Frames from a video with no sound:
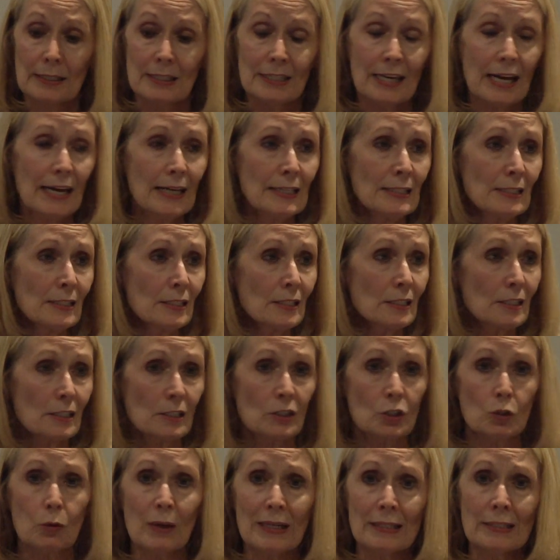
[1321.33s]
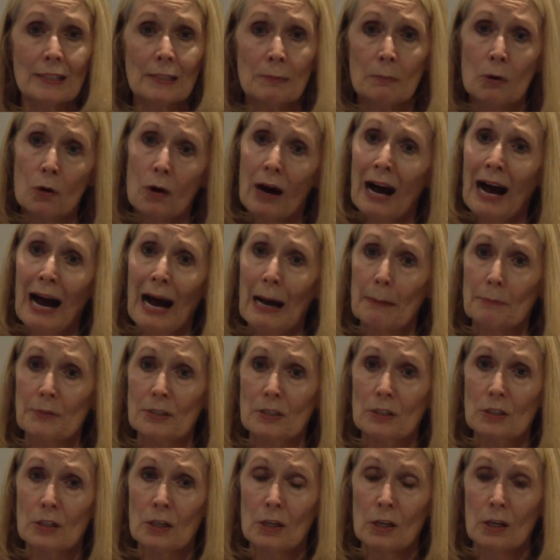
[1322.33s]
tens and 20 more
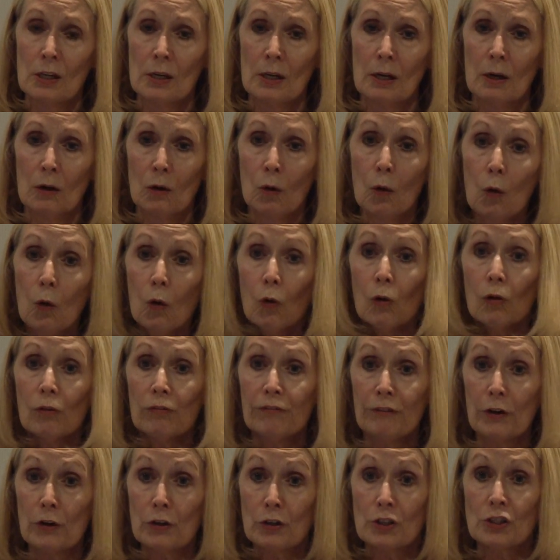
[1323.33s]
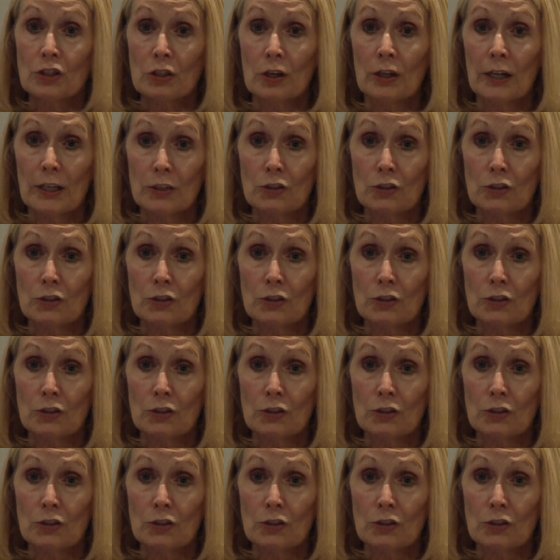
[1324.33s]
apps, all focused on